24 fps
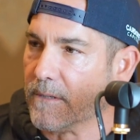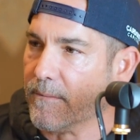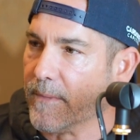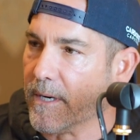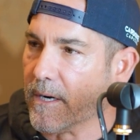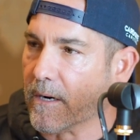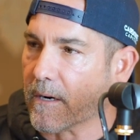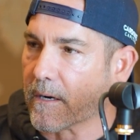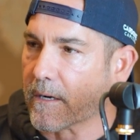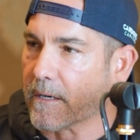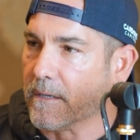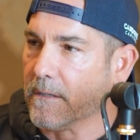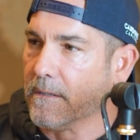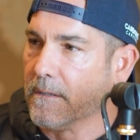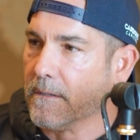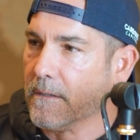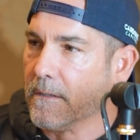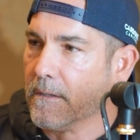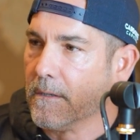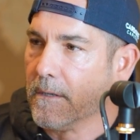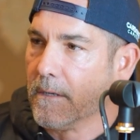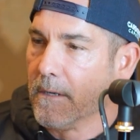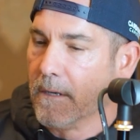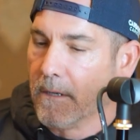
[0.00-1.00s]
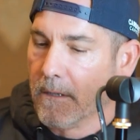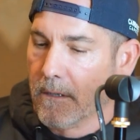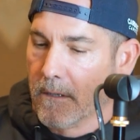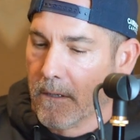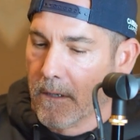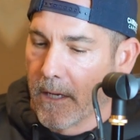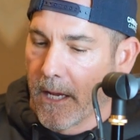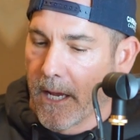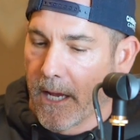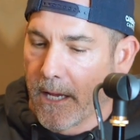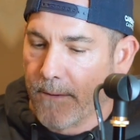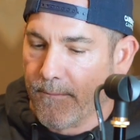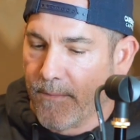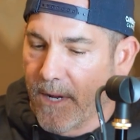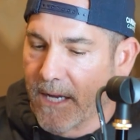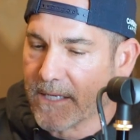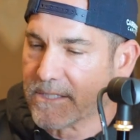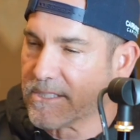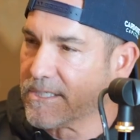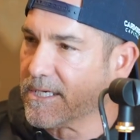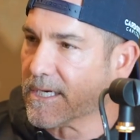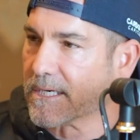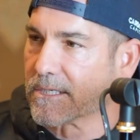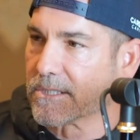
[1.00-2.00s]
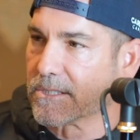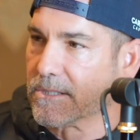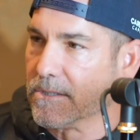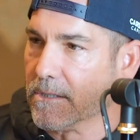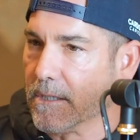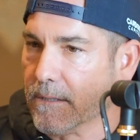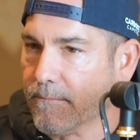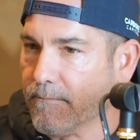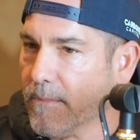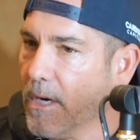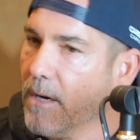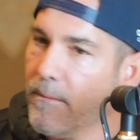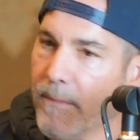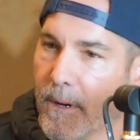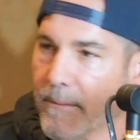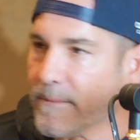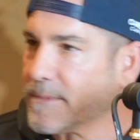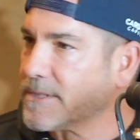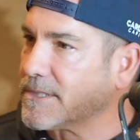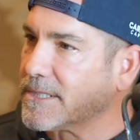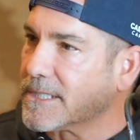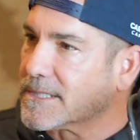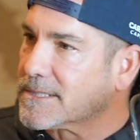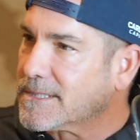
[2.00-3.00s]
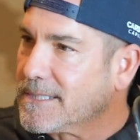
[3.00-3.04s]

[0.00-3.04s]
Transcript: in America, add my 6 to it. Boom, I'm